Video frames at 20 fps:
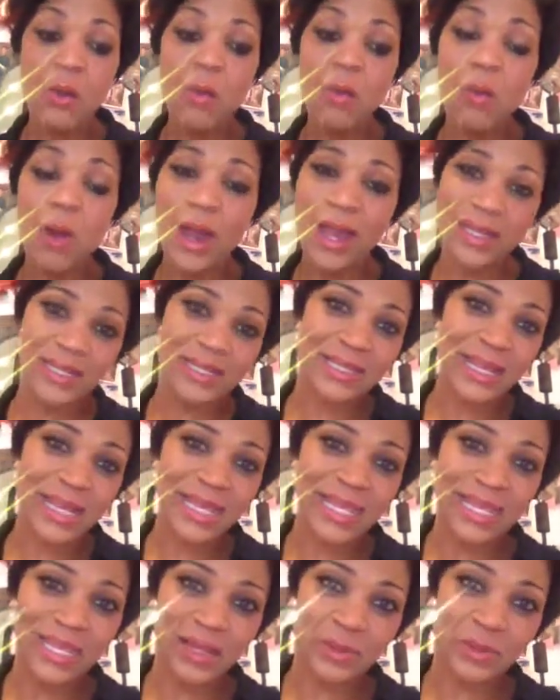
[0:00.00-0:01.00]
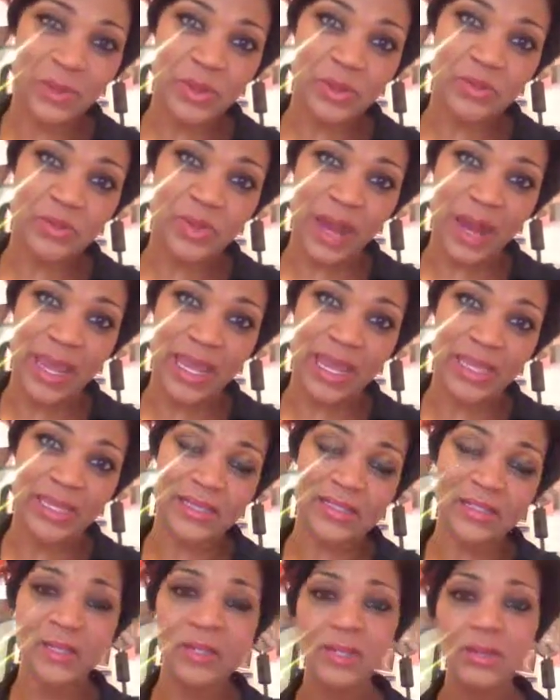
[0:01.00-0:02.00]
Why didn't I get up and
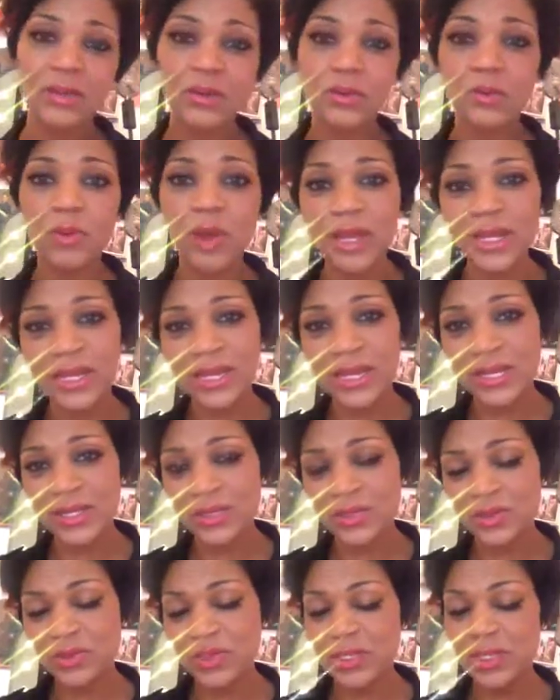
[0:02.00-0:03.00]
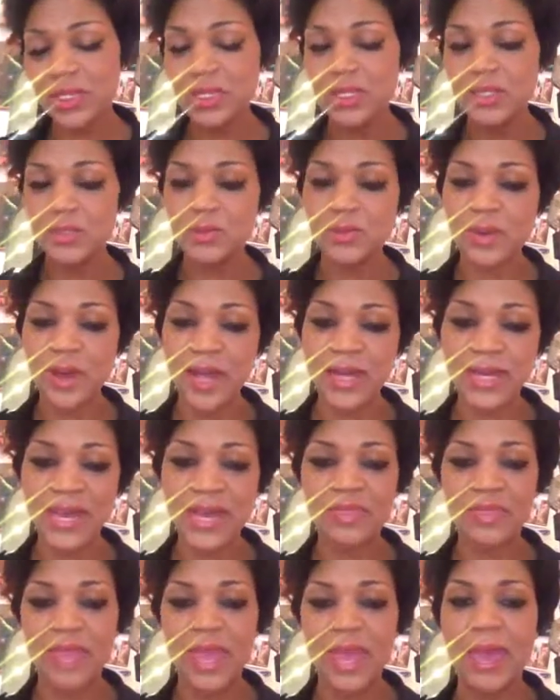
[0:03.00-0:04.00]
write? Why did I do this? Why
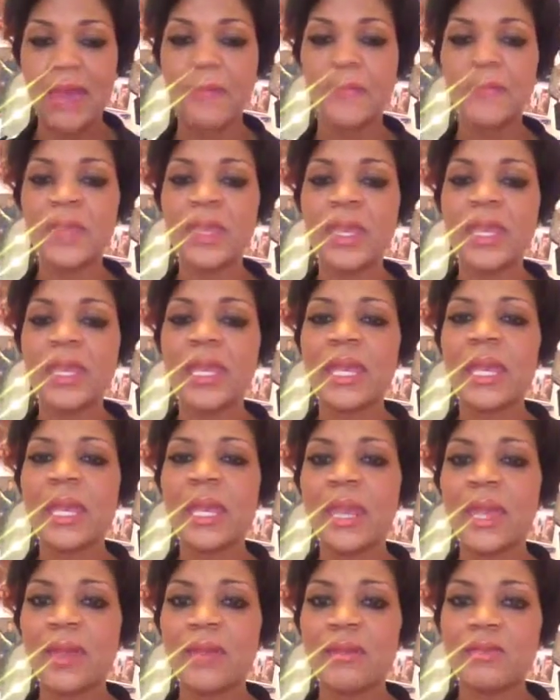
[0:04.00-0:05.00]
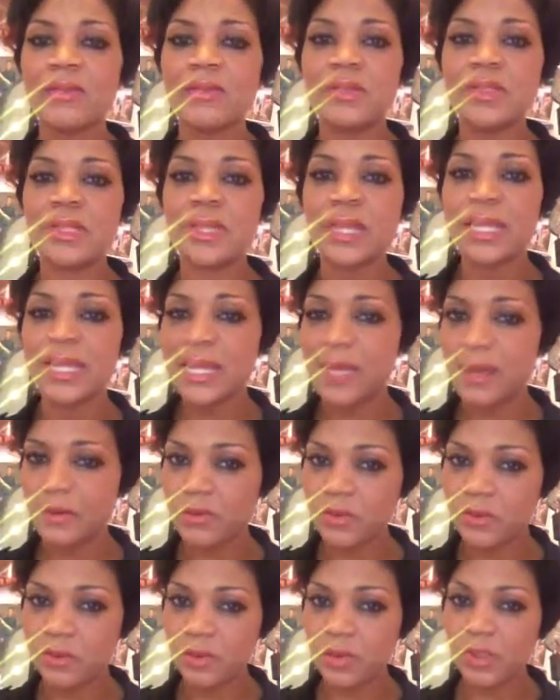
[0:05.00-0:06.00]
not that? And
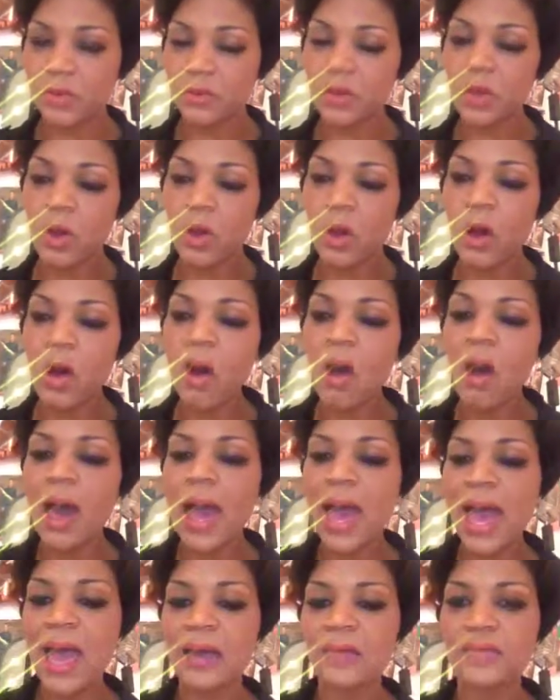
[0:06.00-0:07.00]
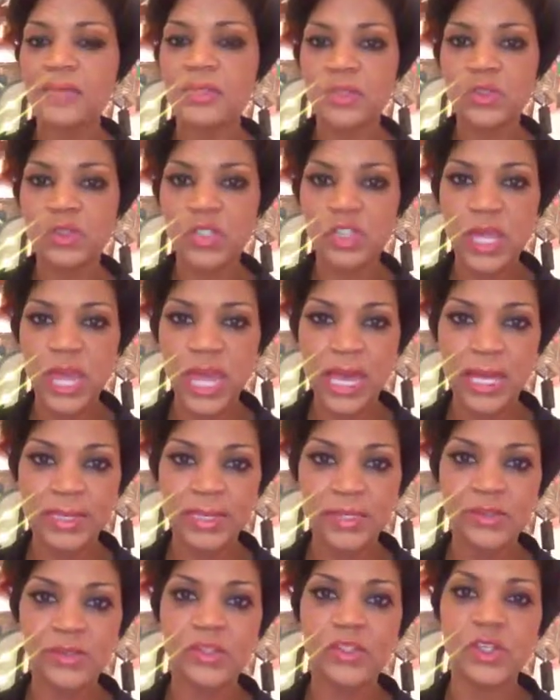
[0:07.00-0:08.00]
inevitably, we all have to
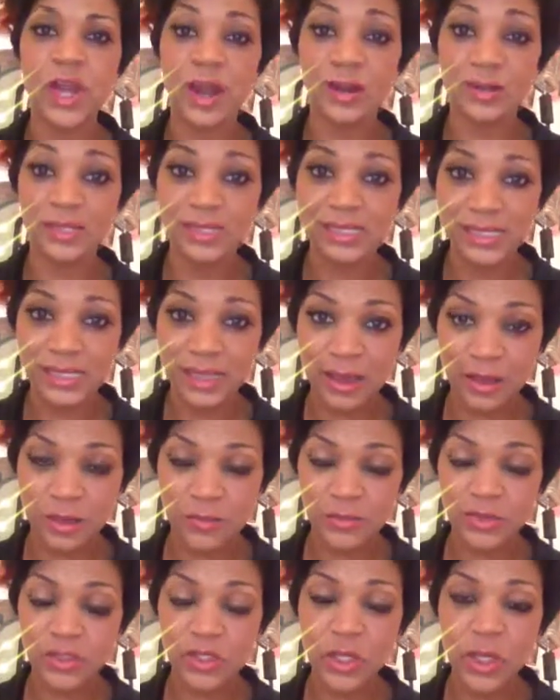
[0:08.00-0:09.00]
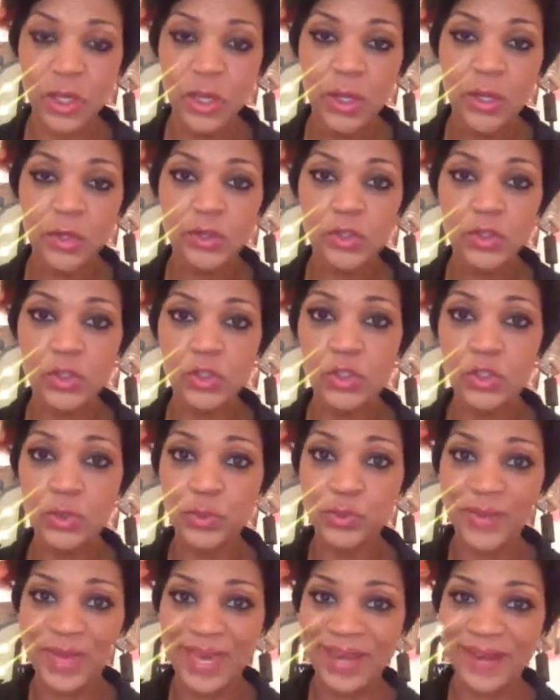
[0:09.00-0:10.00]
challenge ourselves to
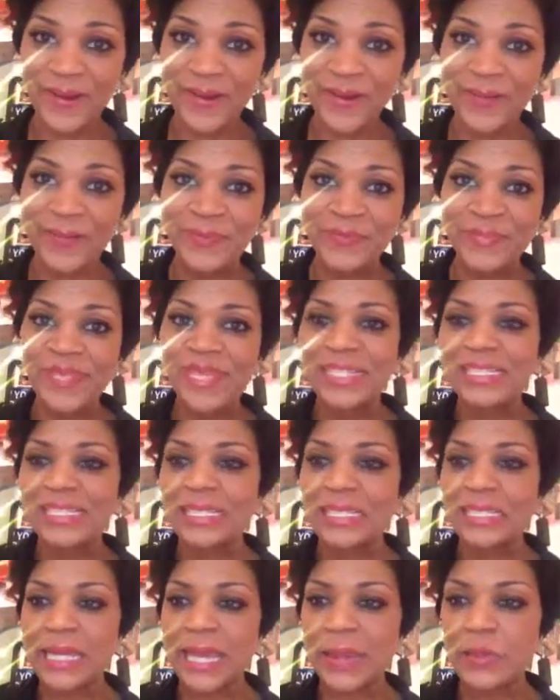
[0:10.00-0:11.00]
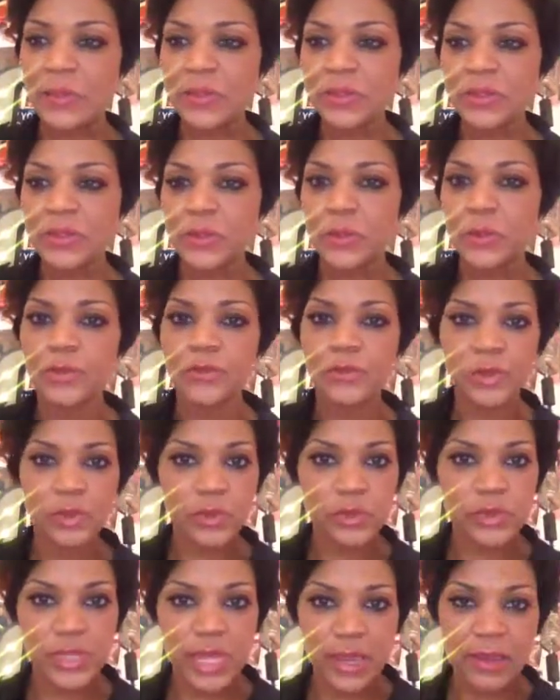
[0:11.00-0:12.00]
do better. Today was a
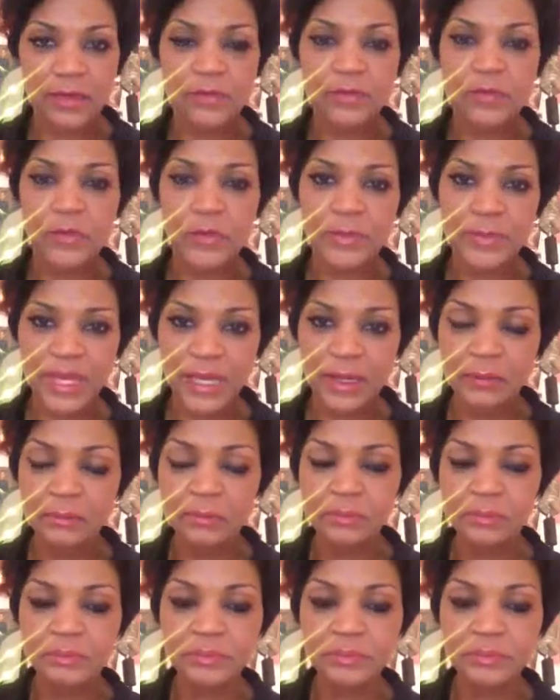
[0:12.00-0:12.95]
review day for me.